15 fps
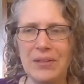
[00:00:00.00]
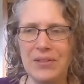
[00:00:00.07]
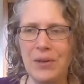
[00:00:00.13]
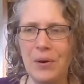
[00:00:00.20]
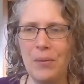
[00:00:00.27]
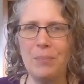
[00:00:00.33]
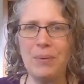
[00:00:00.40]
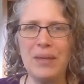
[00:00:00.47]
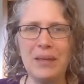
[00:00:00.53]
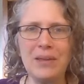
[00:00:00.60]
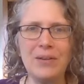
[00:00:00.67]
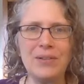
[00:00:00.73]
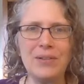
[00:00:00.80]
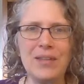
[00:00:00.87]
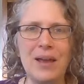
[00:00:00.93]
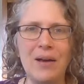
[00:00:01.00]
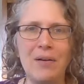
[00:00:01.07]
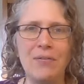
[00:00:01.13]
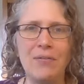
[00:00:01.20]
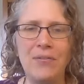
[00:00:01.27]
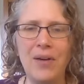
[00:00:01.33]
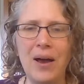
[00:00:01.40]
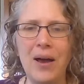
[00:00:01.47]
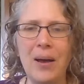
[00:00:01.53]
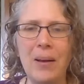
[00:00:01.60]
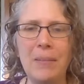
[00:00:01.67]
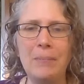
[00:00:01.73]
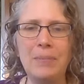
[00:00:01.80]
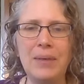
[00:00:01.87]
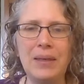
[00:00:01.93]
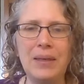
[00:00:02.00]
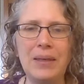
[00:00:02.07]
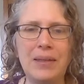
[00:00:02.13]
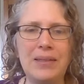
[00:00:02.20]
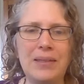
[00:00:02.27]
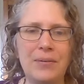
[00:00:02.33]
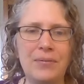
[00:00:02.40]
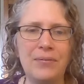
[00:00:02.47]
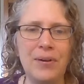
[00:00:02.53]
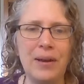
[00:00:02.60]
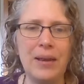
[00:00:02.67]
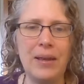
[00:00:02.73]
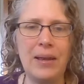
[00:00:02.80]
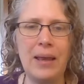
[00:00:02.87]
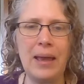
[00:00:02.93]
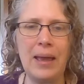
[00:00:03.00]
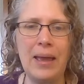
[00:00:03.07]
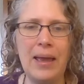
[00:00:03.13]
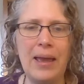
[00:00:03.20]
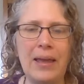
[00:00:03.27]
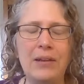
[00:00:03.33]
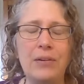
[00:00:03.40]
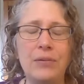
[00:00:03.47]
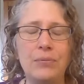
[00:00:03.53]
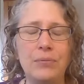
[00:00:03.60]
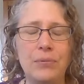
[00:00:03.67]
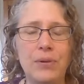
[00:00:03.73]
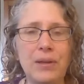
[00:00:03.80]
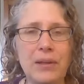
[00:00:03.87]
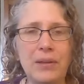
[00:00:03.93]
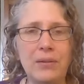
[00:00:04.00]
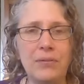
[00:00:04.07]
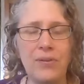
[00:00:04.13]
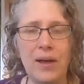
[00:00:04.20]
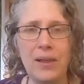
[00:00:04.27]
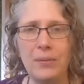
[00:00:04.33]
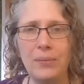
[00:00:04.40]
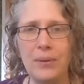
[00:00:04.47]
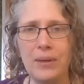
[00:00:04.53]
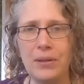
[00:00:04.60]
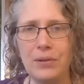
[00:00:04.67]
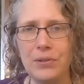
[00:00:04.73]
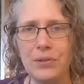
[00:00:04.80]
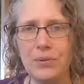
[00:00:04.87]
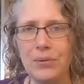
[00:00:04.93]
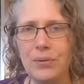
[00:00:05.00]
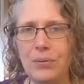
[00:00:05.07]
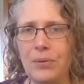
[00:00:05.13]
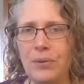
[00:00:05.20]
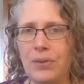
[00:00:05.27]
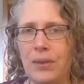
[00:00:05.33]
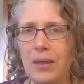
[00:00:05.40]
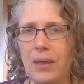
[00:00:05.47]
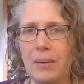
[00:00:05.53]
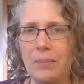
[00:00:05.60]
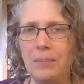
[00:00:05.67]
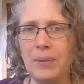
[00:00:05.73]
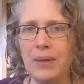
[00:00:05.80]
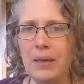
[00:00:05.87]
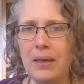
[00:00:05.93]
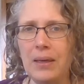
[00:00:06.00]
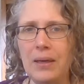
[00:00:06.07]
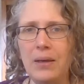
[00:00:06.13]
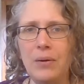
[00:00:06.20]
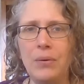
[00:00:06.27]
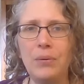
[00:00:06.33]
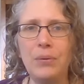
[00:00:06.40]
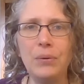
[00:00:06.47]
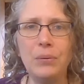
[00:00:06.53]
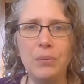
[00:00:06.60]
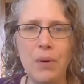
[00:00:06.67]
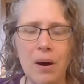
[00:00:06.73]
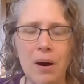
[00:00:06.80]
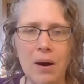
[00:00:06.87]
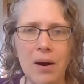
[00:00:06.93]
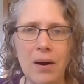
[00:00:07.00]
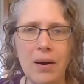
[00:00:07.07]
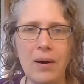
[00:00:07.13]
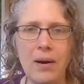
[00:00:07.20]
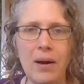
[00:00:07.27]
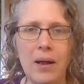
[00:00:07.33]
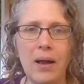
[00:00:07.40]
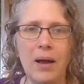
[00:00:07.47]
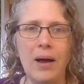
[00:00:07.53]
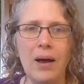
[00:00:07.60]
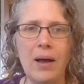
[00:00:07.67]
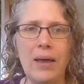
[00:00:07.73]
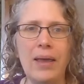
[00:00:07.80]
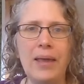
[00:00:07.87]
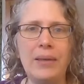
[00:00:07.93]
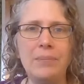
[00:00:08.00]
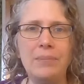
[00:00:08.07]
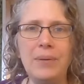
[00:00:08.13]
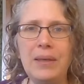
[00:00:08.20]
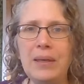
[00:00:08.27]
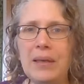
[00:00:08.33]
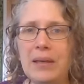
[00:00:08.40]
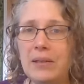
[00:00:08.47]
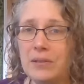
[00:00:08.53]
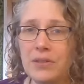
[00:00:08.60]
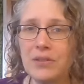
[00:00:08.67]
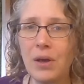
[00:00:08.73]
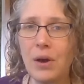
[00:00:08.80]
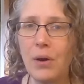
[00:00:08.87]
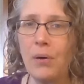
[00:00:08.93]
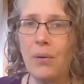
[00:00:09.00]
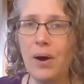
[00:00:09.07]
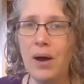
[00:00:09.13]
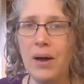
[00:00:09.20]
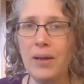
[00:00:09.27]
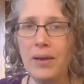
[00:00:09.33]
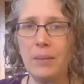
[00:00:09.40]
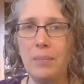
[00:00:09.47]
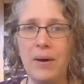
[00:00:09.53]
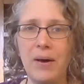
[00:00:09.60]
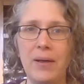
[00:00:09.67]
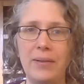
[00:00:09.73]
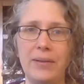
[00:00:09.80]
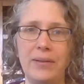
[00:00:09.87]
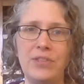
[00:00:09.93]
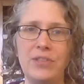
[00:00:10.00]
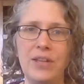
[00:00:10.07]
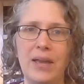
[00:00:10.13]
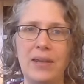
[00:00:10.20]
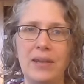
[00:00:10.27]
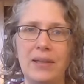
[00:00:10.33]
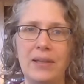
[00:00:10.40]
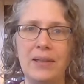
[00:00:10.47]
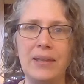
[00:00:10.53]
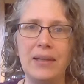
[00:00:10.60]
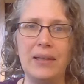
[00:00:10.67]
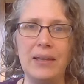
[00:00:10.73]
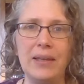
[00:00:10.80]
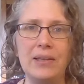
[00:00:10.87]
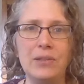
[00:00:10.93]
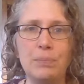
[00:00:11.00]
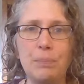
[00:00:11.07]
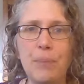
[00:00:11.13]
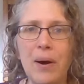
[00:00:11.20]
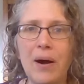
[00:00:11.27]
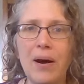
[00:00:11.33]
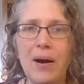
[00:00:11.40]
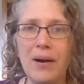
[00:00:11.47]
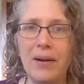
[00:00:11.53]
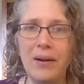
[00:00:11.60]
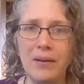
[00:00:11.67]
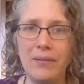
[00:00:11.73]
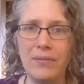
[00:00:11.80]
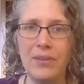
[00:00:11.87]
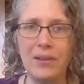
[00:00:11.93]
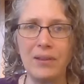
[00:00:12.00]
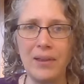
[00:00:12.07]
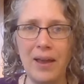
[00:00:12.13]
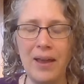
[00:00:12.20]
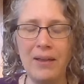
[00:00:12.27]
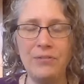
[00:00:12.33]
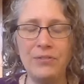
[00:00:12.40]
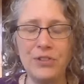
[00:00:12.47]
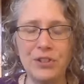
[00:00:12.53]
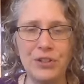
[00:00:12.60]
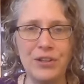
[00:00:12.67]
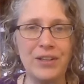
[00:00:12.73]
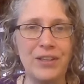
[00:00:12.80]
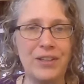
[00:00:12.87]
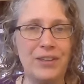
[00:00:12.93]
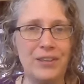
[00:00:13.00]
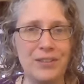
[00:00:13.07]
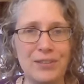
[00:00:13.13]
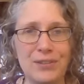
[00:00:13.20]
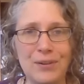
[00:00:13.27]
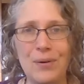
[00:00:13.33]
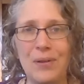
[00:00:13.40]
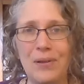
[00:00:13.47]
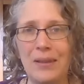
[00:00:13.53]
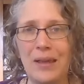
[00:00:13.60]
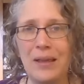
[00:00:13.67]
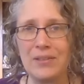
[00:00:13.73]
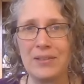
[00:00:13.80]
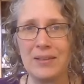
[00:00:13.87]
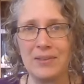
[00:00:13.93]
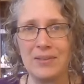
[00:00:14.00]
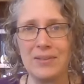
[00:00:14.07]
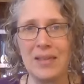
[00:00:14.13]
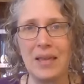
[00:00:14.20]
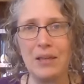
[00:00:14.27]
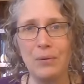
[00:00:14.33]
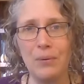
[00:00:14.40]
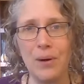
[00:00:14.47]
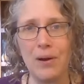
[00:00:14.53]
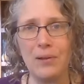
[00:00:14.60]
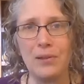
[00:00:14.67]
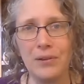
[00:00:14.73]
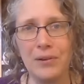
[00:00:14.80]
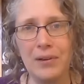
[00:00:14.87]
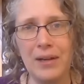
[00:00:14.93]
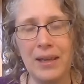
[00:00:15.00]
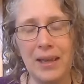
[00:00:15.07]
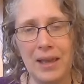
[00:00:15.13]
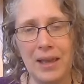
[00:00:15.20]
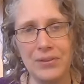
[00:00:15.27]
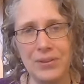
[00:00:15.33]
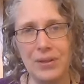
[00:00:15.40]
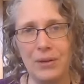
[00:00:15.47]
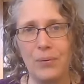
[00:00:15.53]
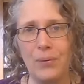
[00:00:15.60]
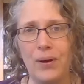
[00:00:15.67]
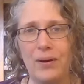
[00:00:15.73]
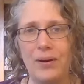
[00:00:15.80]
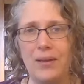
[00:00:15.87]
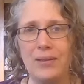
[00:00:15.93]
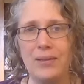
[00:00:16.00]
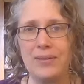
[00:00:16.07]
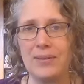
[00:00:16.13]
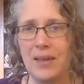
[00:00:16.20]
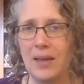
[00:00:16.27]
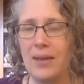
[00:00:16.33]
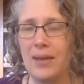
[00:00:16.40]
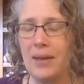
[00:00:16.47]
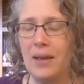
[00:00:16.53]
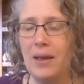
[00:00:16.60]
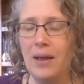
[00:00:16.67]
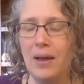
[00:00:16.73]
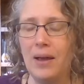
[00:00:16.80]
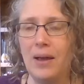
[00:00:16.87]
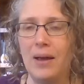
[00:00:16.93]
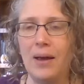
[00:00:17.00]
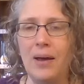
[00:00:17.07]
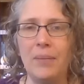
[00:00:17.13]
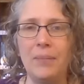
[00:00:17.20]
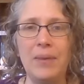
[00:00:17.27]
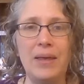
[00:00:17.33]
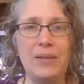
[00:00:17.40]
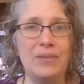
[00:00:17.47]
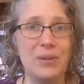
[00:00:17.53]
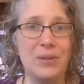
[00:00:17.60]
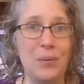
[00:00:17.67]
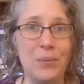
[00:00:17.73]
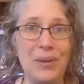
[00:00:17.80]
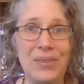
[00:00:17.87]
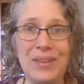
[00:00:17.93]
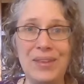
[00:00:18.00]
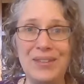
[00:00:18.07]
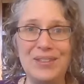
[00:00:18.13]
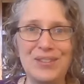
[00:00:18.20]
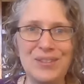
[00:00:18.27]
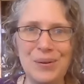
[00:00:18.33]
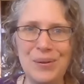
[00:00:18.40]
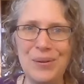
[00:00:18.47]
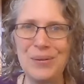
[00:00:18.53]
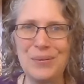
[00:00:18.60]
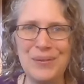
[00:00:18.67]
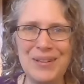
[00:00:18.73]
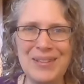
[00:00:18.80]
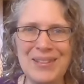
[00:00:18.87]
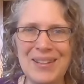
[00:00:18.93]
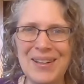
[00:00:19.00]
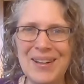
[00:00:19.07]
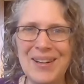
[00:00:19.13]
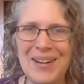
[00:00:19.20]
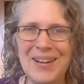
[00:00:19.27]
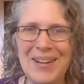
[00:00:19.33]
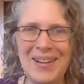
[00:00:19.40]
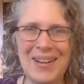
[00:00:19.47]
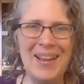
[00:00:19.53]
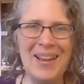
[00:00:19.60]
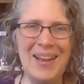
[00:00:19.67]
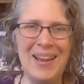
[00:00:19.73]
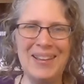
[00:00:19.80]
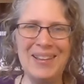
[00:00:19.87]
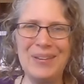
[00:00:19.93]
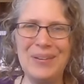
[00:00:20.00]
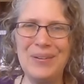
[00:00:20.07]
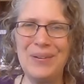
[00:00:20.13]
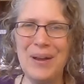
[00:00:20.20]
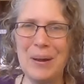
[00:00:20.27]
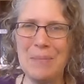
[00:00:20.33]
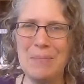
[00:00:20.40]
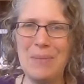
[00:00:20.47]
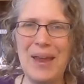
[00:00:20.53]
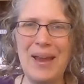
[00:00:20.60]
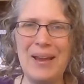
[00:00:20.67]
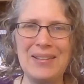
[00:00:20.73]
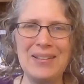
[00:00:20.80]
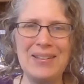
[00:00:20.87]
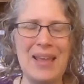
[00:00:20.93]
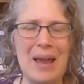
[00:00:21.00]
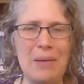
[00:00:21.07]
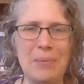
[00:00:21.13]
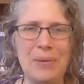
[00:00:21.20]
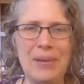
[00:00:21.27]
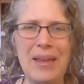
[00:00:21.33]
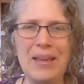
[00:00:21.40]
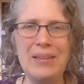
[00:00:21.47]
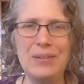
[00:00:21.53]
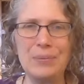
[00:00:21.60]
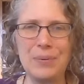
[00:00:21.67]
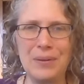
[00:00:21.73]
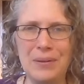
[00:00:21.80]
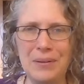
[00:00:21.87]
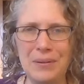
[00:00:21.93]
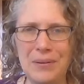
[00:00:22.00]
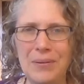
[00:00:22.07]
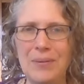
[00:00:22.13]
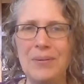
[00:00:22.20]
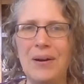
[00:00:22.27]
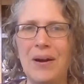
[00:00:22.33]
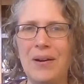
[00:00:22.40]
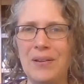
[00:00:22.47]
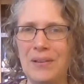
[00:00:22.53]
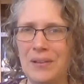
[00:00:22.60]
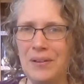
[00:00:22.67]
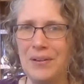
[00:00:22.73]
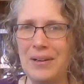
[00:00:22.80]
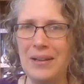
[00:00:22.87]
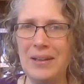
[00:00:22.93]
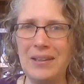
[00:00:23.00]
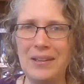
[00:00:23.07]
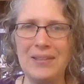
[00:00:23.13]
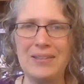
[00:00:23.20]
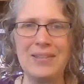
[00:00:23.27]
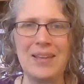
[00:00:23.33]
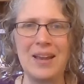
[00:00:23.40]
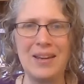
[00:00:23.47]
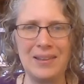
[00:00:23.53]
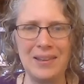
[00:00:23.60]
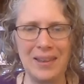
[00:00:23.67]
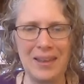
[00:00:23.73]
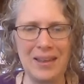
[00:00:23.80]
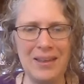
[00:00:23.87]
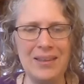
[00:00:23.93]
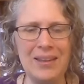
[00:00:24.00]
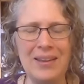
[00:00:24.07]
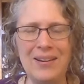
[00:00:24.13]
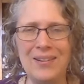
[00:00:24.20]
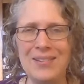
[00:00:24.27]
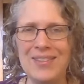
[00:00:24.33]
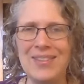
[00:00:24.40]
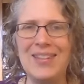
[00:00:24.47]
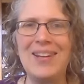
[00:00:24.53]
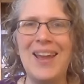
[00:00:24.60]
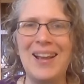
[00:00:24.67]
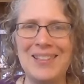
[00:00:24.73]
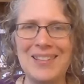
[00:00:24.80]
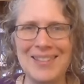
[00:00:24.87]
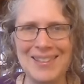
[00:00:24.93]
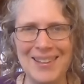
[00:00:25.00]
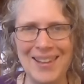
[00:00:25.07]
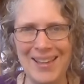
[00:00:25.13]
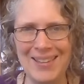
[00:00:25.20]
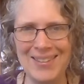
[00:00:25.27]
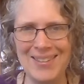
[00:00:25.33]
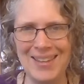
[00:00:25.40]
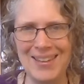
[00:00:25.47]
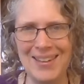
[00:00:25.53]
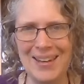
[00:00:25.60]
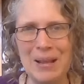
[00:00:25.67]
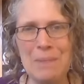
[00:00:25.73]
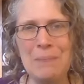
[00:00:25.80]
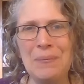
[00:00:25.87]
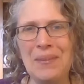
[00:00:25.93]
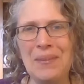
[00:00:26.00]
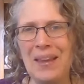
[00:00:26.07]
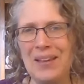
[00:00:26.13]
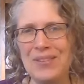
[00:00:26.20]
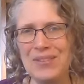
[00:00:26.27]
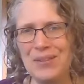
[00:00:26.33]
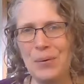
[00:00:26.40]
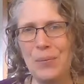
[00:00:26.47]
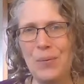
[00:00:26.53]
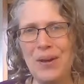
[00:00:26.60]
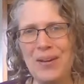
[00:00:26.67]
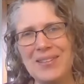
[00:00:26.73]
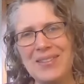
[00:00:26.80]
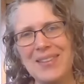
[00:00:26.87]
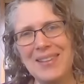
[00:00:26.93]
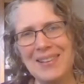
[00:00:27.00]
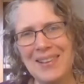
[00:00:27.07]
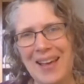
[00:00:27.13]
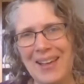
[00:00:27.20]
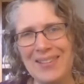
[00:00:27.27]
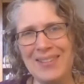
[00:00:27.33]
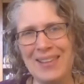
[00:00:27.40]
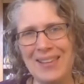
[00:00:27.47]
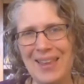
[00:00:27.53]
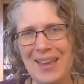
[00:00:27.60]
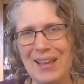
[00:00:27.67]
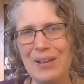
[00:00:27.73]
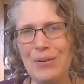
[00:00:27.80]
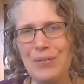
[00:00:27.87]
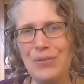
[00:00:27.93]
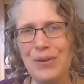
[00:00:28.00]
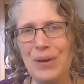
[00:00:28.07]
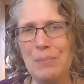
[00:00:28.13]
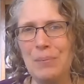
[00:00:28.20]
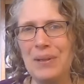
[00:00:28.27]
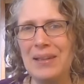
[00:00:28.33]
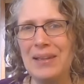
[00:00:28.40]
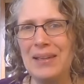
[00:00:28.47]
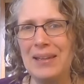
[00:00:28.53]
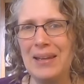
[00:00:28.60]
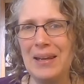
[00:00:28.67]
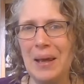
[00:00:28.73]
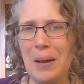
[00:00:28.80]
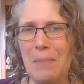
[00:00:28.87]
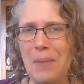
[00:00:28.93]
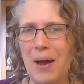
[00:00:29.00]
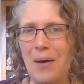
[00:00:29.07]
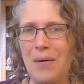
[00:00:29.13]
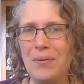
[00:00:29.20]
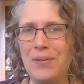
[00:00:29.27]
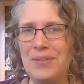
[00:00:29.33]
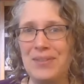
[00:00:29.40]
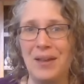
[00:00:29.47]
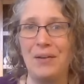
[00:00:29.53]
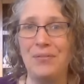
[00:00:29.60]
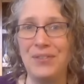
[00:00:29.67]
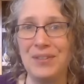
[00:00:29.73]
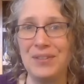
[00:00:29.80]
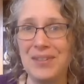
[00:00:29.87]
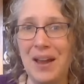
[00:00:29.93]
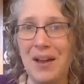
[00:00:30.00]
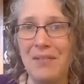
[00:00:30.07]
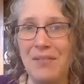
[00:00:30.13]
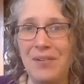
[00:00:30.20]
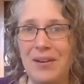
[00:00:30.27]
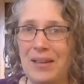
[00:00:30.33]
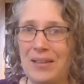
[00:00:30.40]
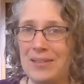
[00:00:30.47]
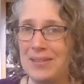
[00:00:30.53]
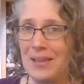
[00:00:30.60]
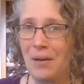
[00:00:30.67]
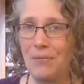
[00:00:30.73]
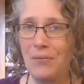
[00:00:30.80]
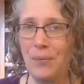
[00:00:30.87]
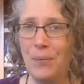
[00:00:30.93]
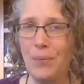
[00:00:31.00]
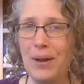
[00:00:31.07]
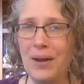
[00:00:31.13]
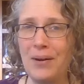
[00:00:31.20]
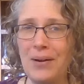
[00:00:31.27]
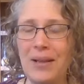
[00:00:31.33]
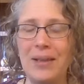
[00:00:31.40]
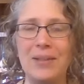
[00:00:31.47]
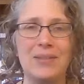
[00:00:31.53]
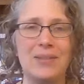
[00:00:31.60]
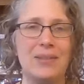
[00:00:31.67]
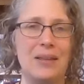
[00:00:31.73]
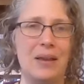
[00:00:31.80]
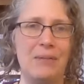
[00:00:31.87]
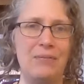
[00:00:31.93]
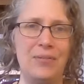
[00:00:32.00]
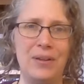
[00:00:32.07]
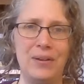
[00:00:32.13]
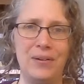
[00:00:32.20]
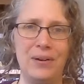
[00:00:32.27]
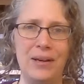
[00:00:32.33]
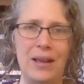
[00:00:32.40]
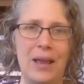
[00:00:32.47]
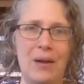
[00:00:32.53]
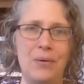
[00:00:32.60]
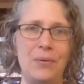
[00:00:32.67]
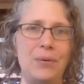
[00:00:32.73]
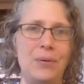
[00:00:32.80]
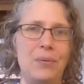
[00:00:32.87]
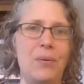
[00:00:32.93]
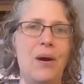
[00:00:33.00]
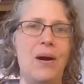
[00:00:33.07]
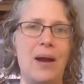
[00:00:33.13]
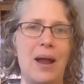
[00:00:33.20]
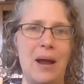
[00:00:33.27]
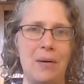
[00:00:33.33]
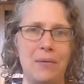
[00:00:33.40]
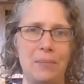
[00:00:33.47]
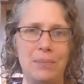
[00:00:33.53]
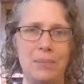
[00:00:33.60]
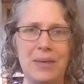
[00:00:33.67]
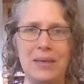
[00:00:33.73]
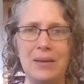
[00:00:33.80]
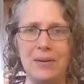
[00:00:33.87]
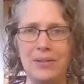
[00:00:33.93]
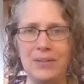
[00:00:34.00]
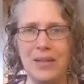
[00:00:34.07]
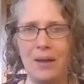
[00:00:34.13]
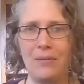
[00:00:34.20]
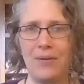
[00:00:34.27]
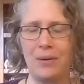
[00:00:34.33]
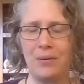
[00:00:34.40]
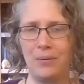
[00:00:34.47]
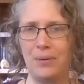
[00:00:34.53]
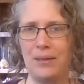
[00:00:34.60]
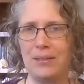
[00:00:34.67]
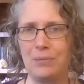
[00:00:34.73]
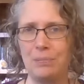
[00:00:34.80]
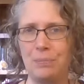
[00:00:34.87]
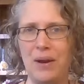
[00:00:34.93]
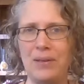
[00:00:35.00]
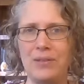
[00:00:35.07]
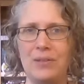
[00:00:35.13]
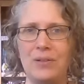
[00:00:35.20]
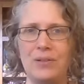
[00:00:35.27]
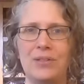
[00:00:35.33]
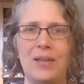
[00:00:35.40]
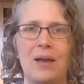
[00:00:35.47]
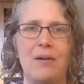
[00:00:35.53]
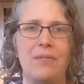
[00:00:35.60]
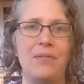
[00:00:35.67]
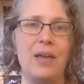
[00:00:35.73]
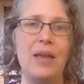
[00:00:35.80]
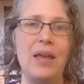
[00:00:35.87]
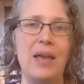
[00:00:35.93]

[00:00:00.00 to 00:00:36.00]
So being yourself, uh, being different, uh, and really following your truth. Being who you are uh, and being so unapologetically is part of the life journey, the soul lessons that you are learning as an Aquarius sun. Um, and so with each solar return, you come back to that place where you are learning. It's kind of like here's the next lesson. And so, what is the lesson that you've completed about self discovery, self awareness, figuring out who you are, how to be yourself, how to express yourself